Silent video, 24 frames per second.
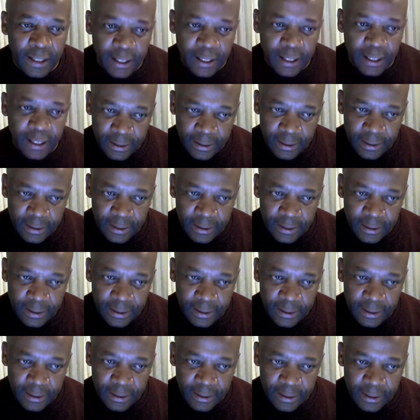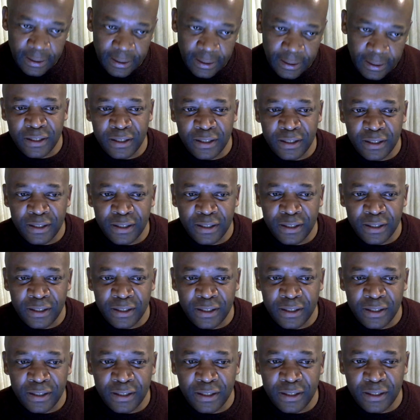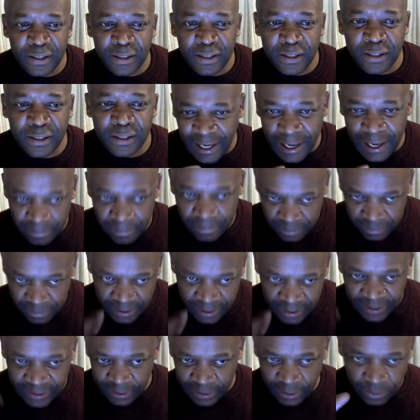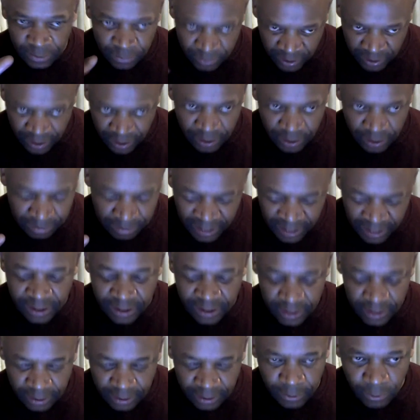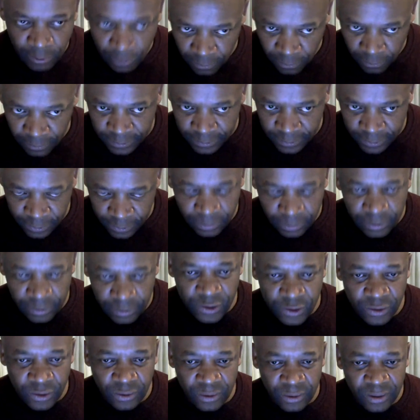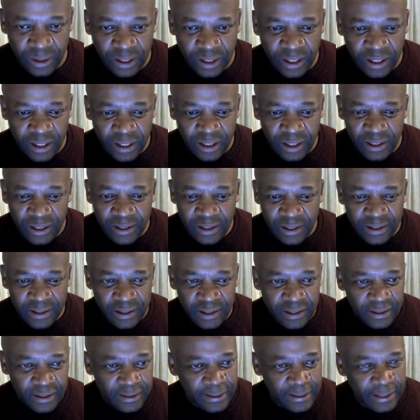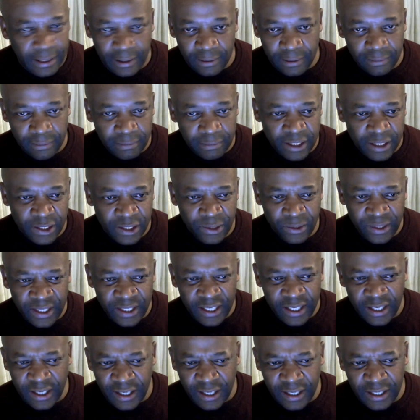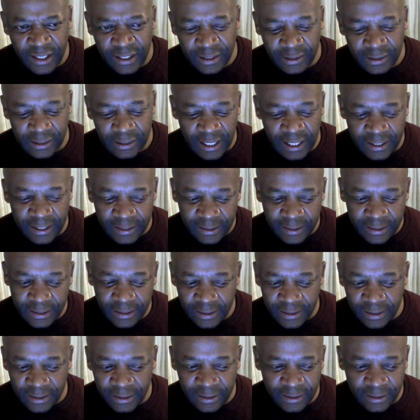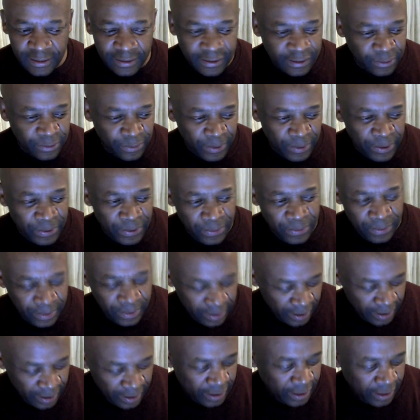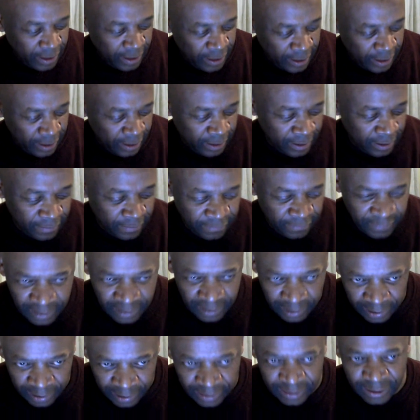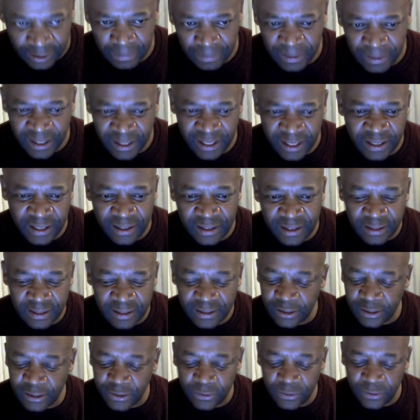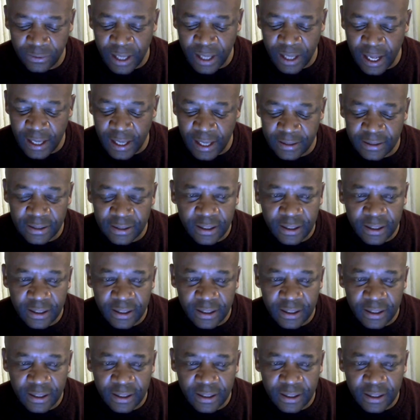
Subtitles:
Dan Lutz, Telegram. You can make calls also. Yeah, just to say hi. I see this. What do you think? And the federals are planning this. It's so nice.